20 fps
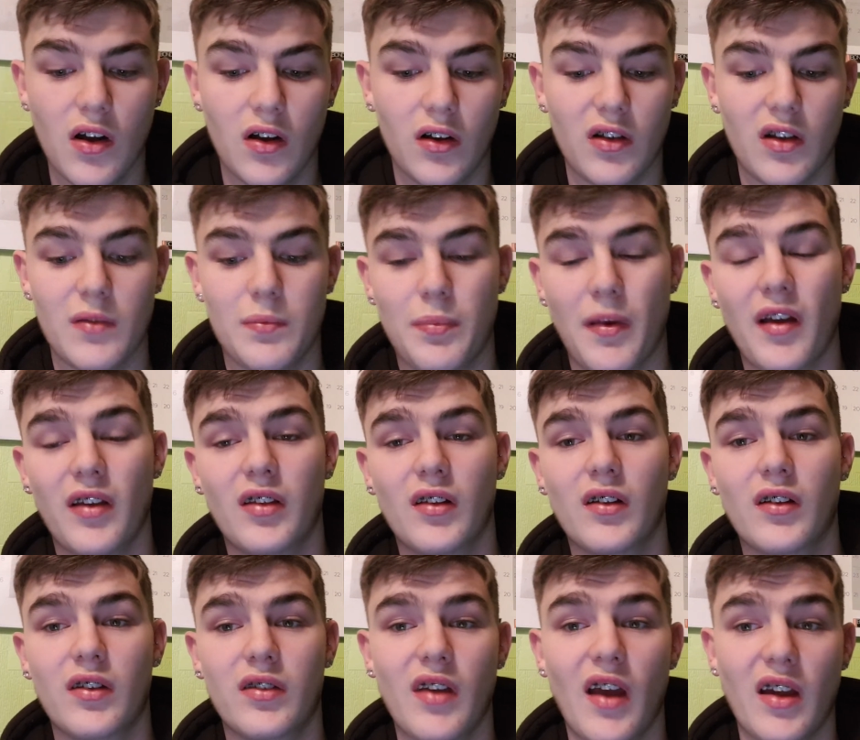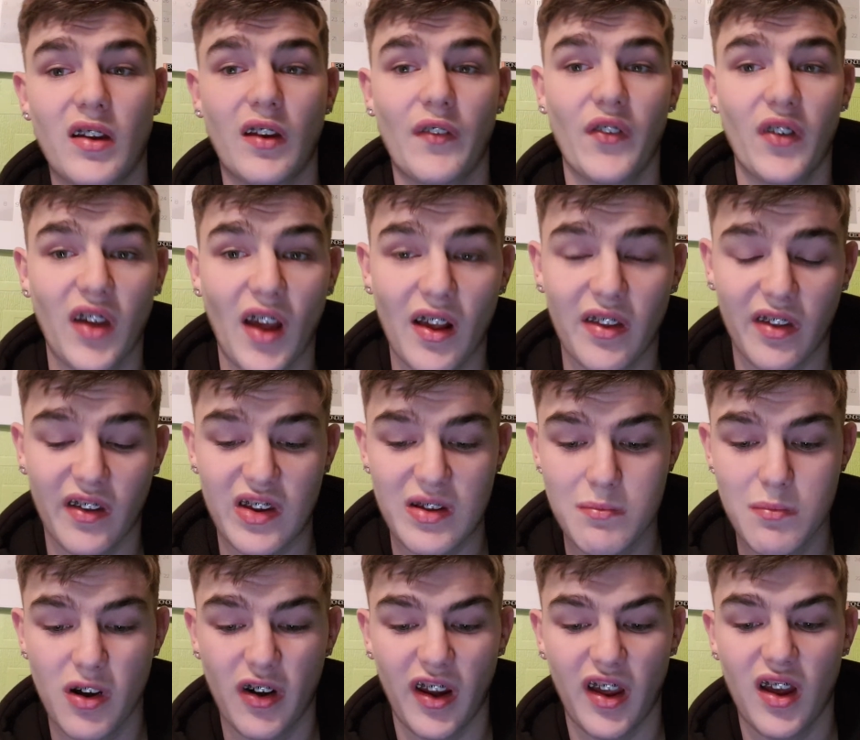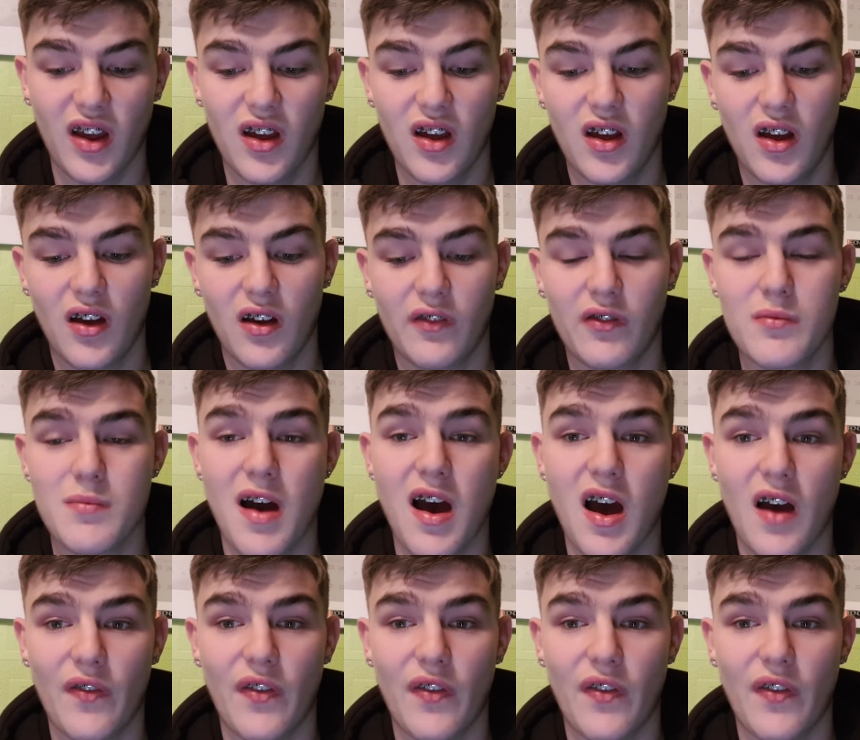That's basically saying if he gets any money from out